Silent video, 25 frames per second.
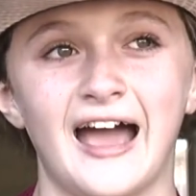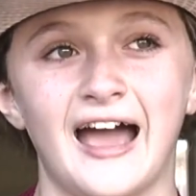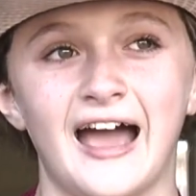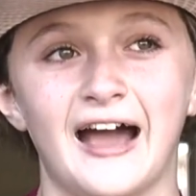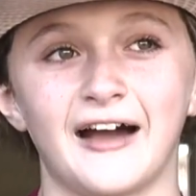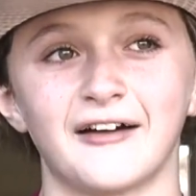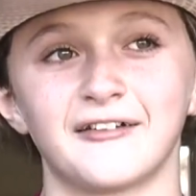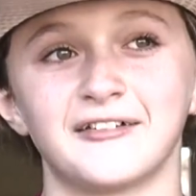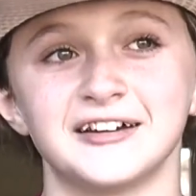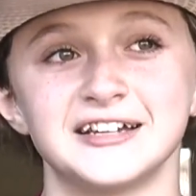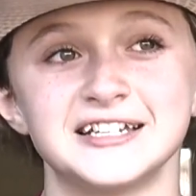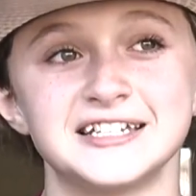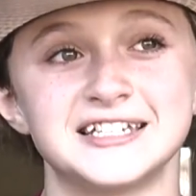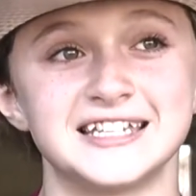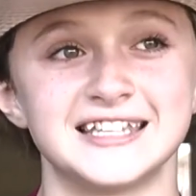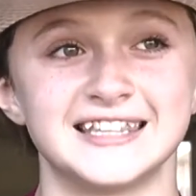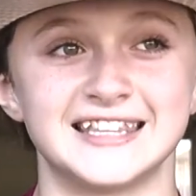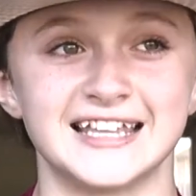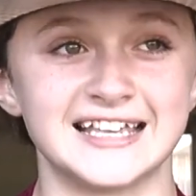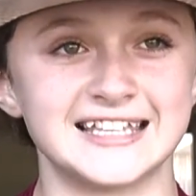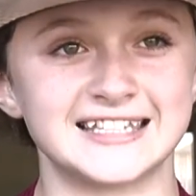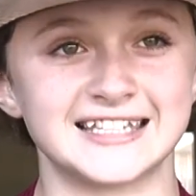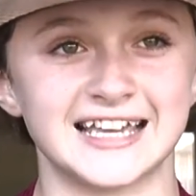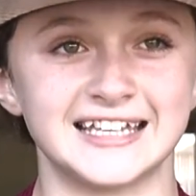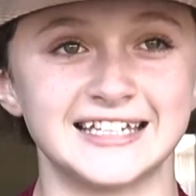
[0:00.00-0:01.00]
how good she
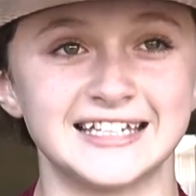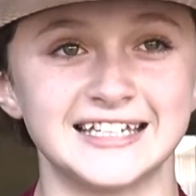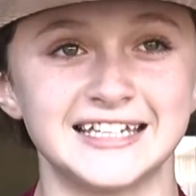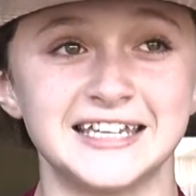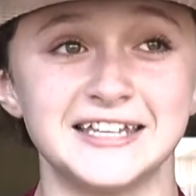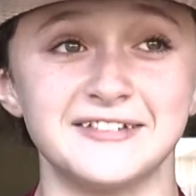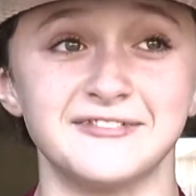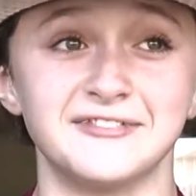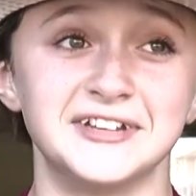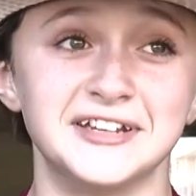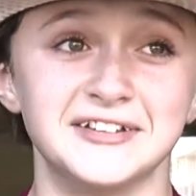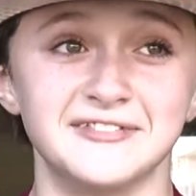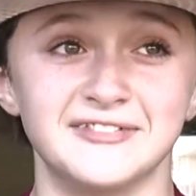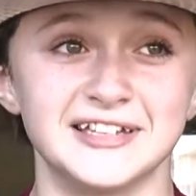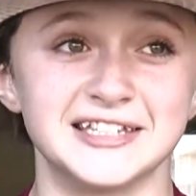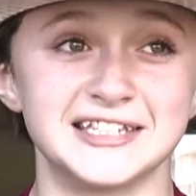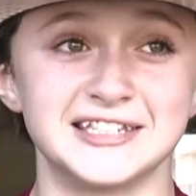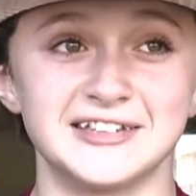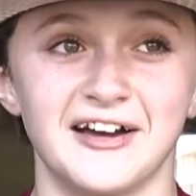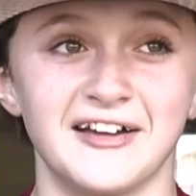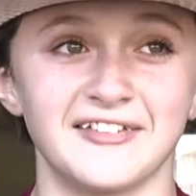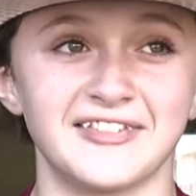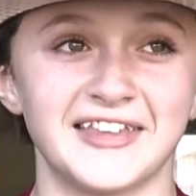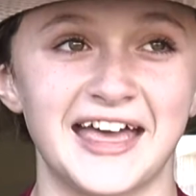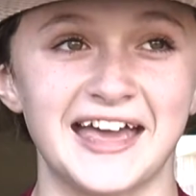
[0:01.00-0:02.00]
thinks I did, even if it's
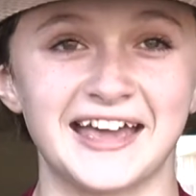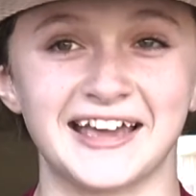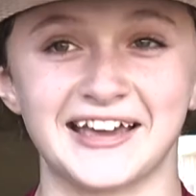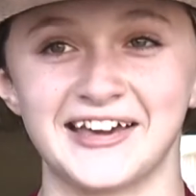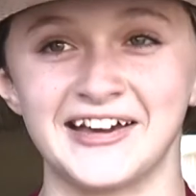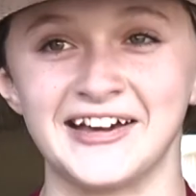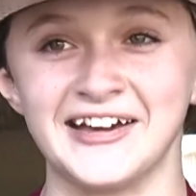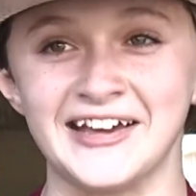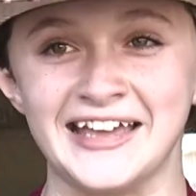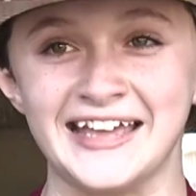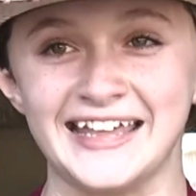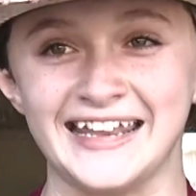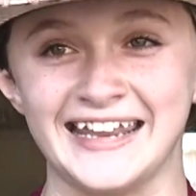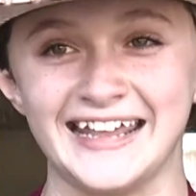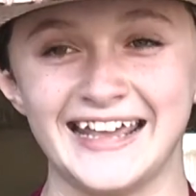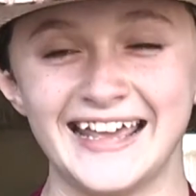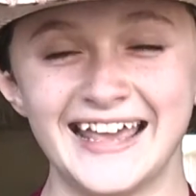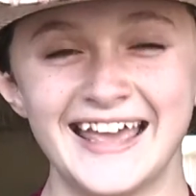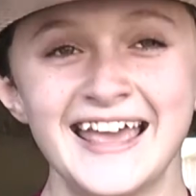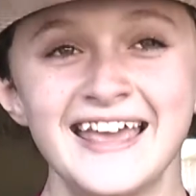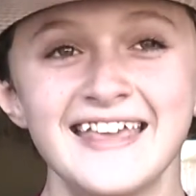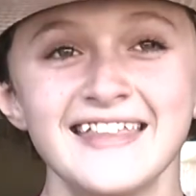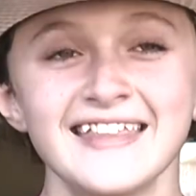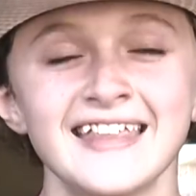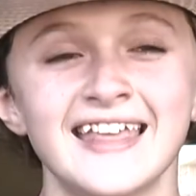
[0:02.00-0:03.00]
not that good,
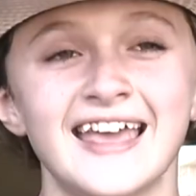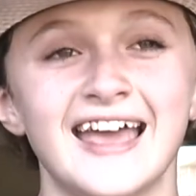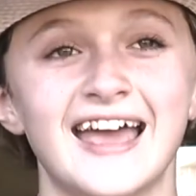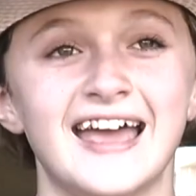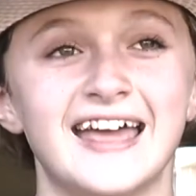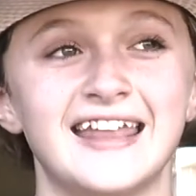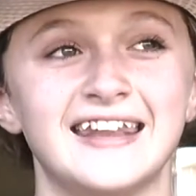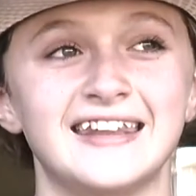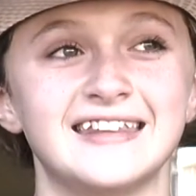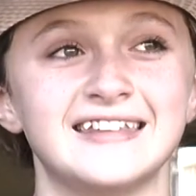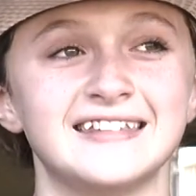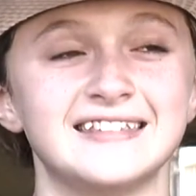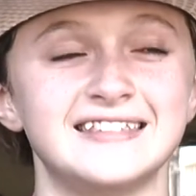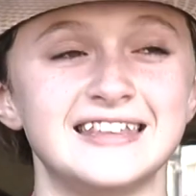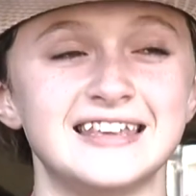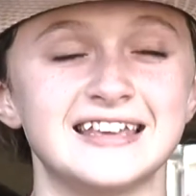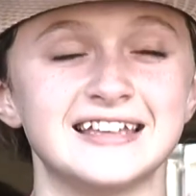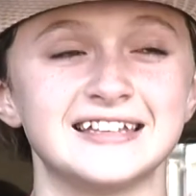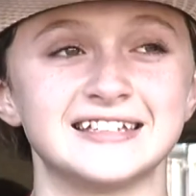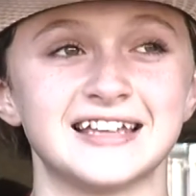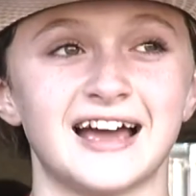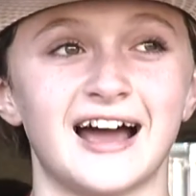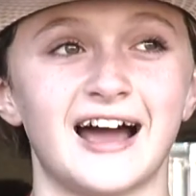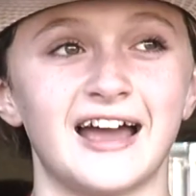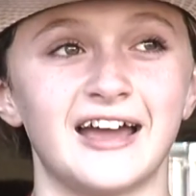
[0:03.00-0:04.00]
and the
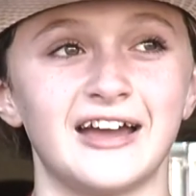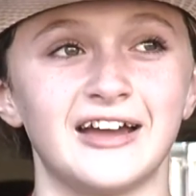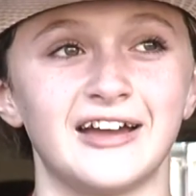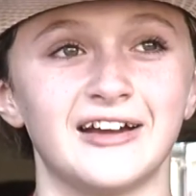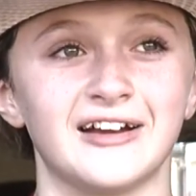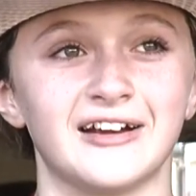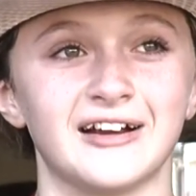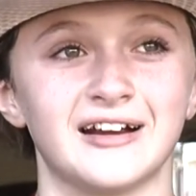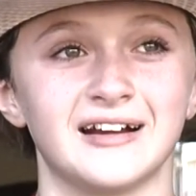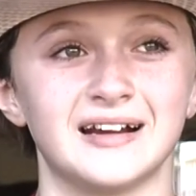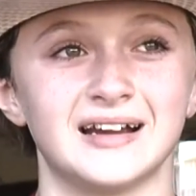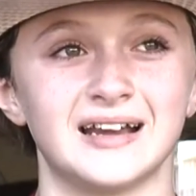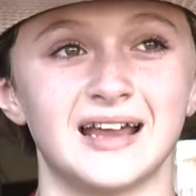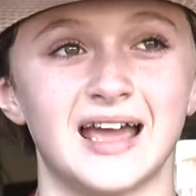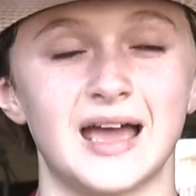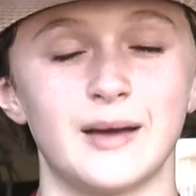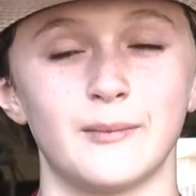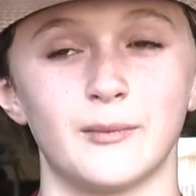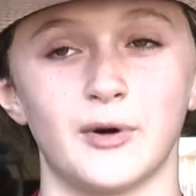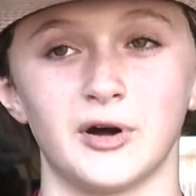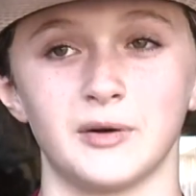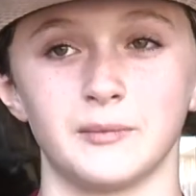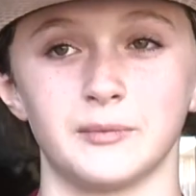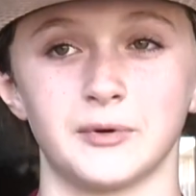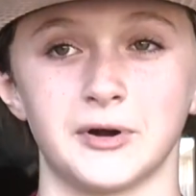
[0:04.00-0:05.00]
entire
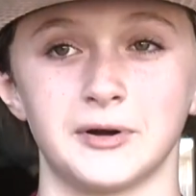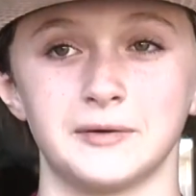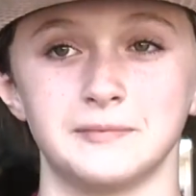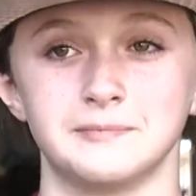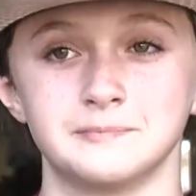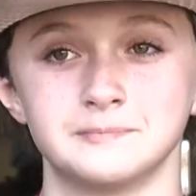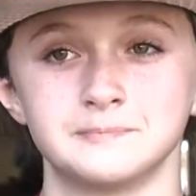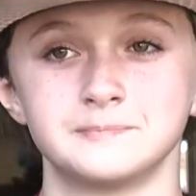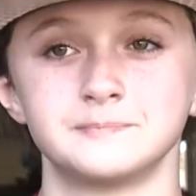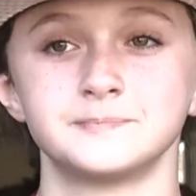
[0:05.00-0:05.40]
MR barn.